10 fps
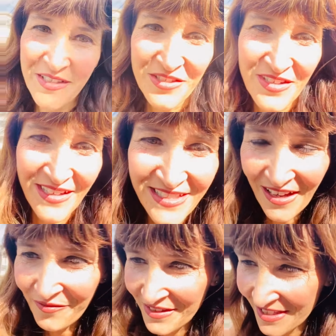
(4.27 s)
the street,
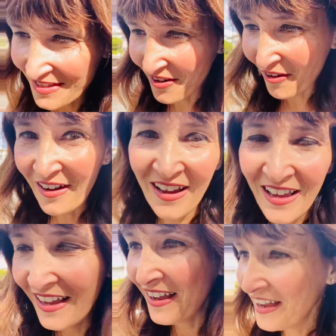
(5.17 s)
San Francisco.
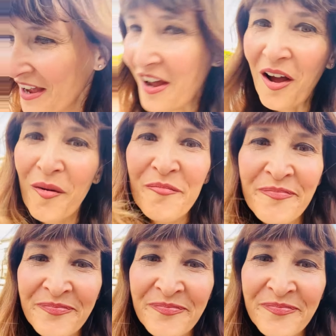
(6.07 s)
Um,